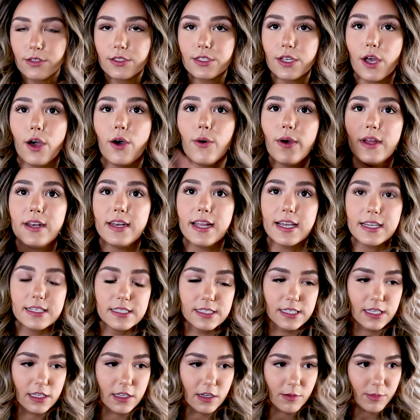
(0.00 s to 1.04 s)
So next
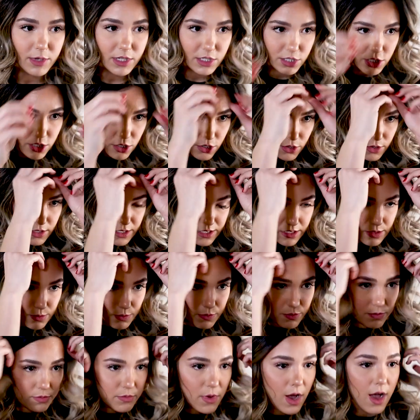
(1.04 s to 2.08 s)
thing I'm gonna do is
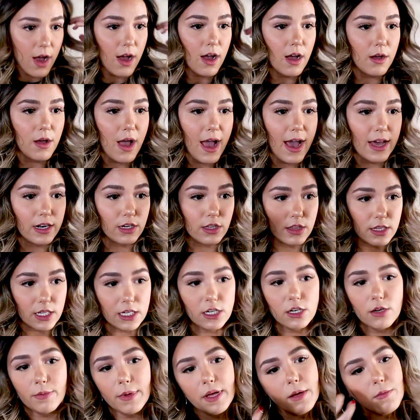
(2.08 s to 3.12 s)
add a
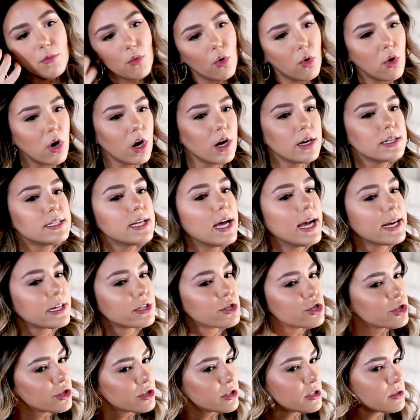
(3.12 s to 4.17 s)
little bit more
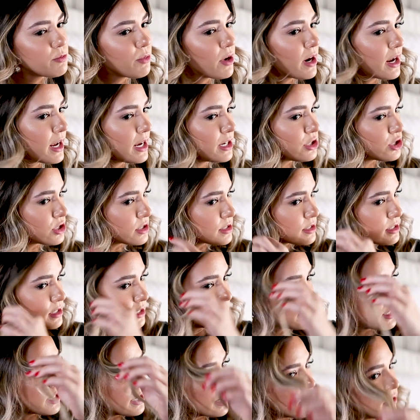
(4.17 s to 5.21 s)
texture spray just
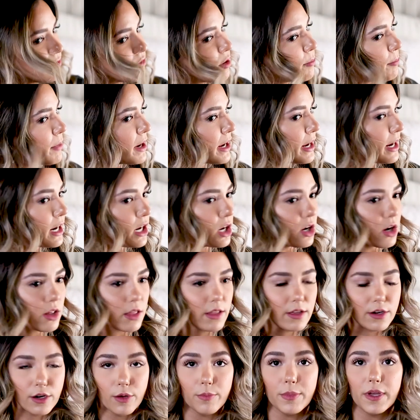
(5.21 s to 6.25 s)
to give my hair
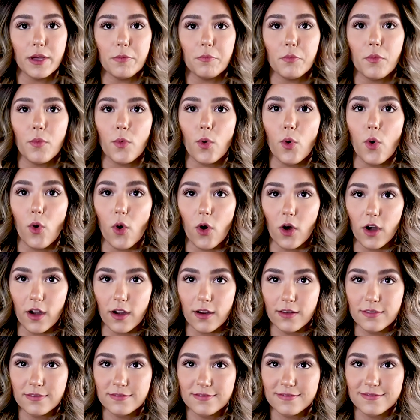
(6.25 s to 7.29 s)
a little bit
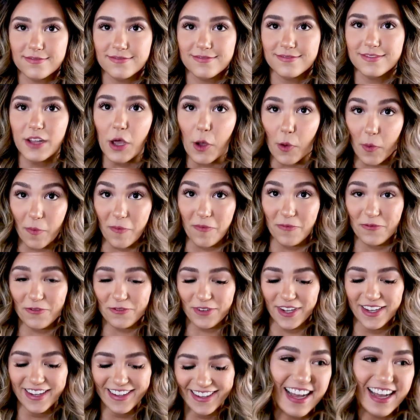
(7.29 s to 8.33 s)
more
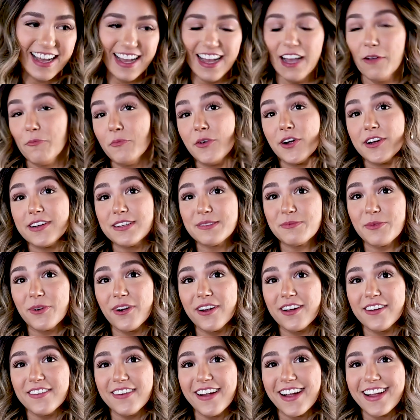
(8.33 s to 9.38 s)
oomph. More is
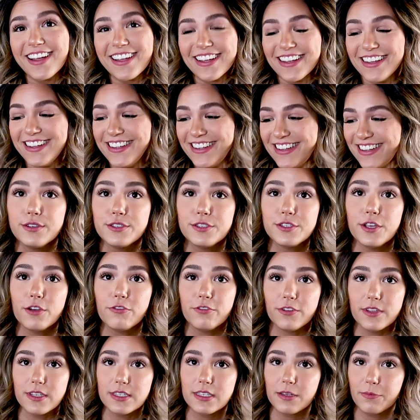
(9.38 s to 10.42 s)
more, right? So
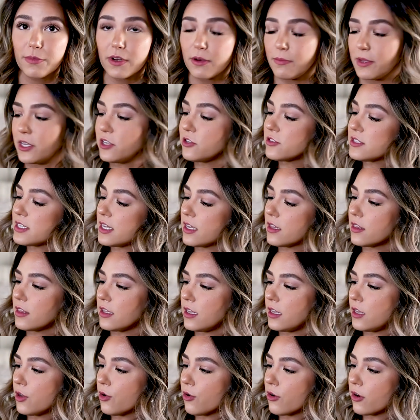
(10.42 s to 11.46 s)
for this, I'm going to be using
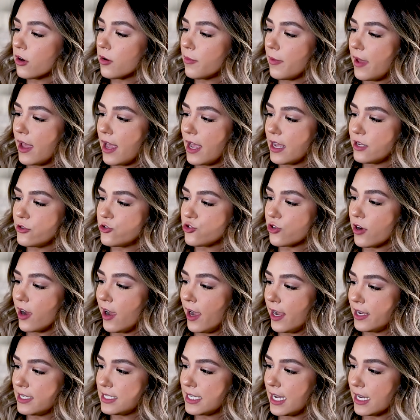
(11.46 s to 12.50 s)
the Oribe
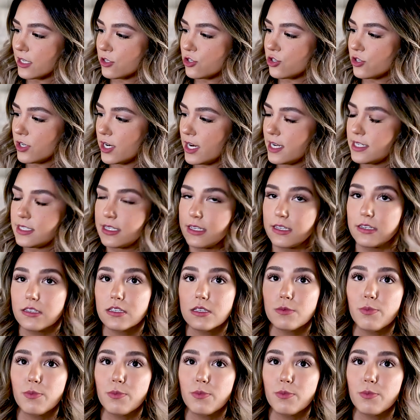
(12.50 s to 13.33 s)
Dry Texturizing